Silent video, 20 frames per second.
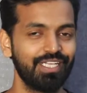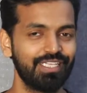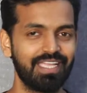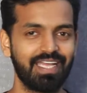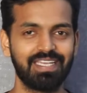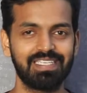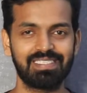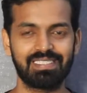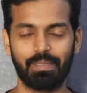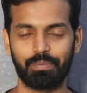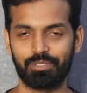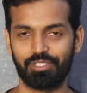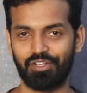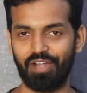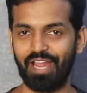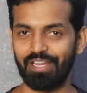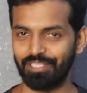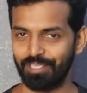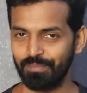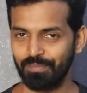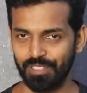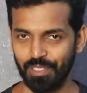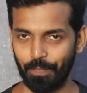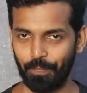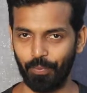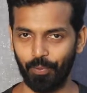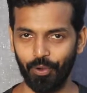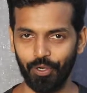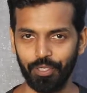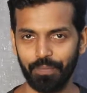that is substantum
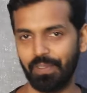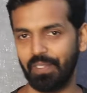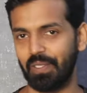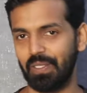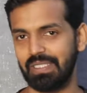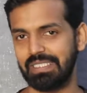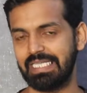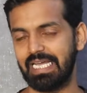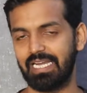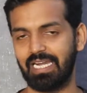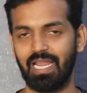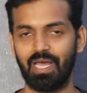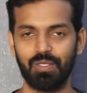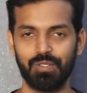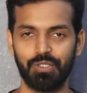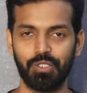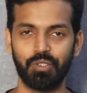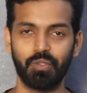support, because that allows